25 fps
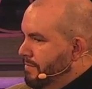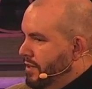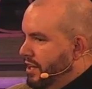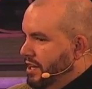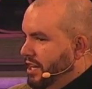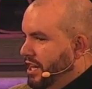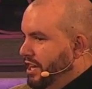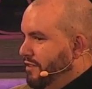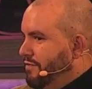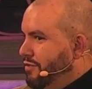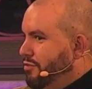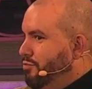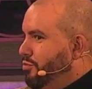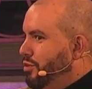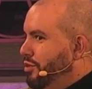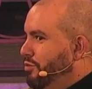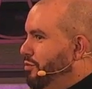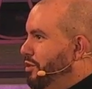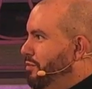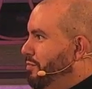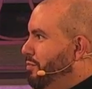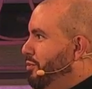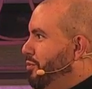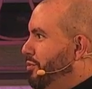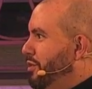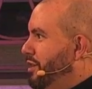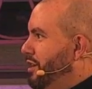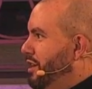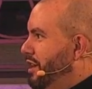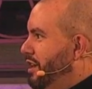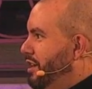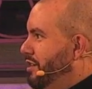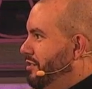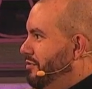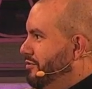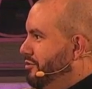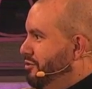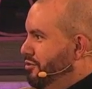And even when we're born
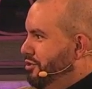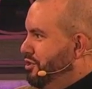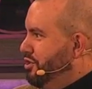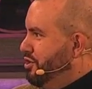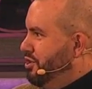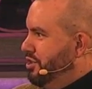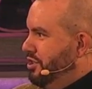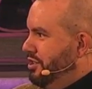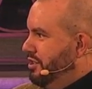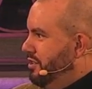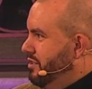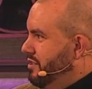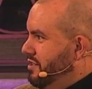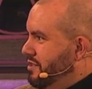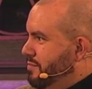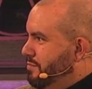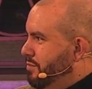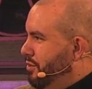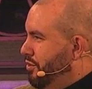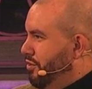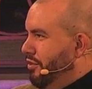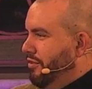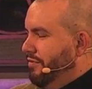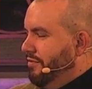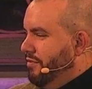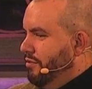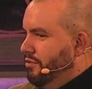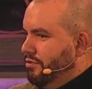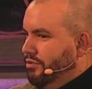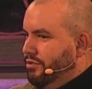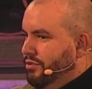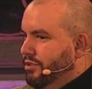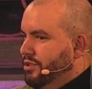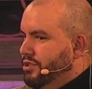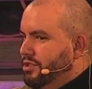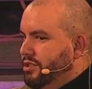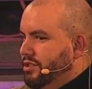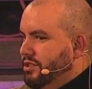again Christians, yep. spirit filled
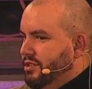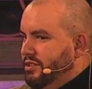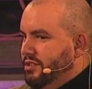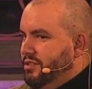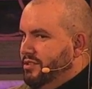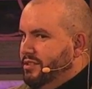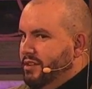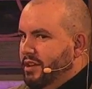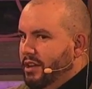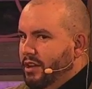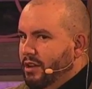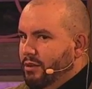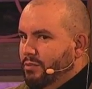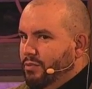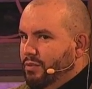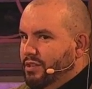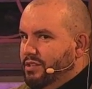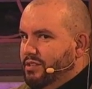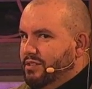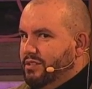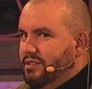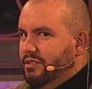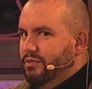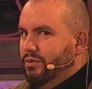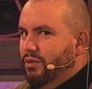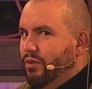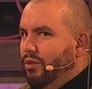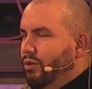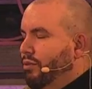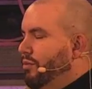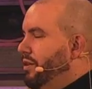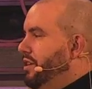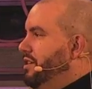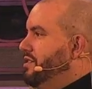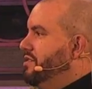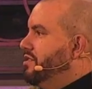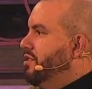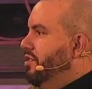Christians, we're still
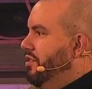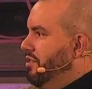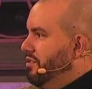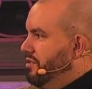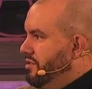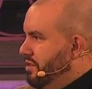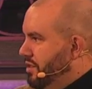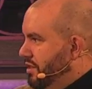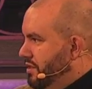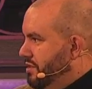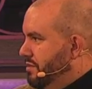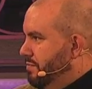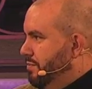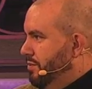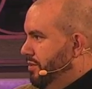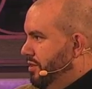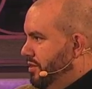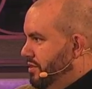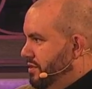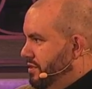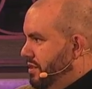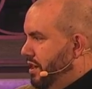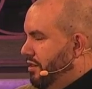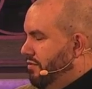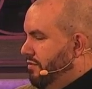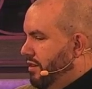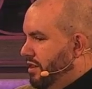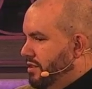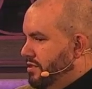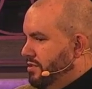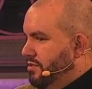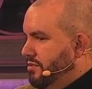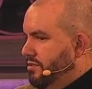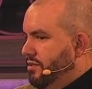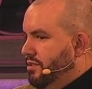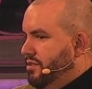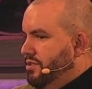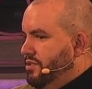always going to experience yes. that
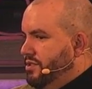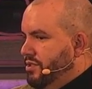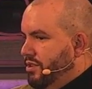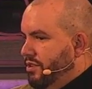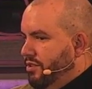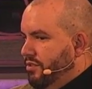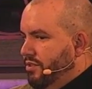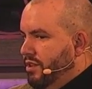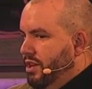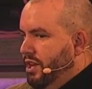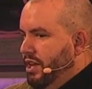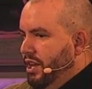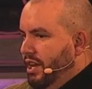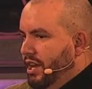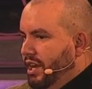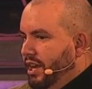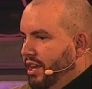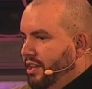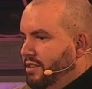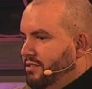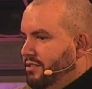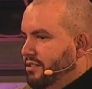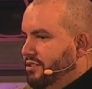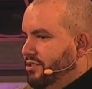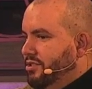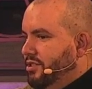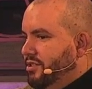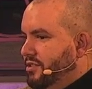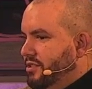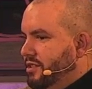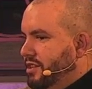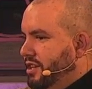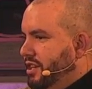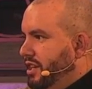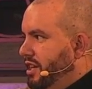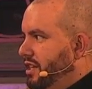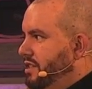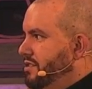wrestle. And so it isn't
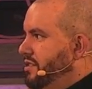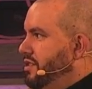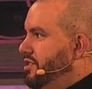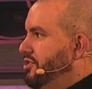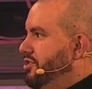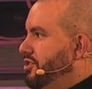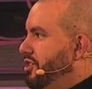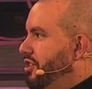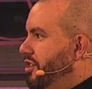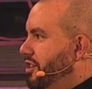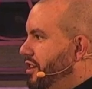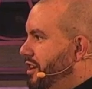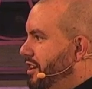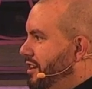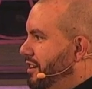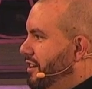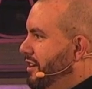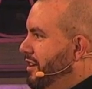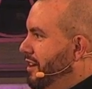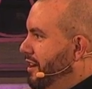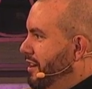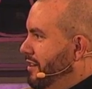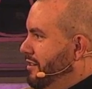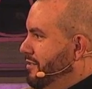just an easy journey.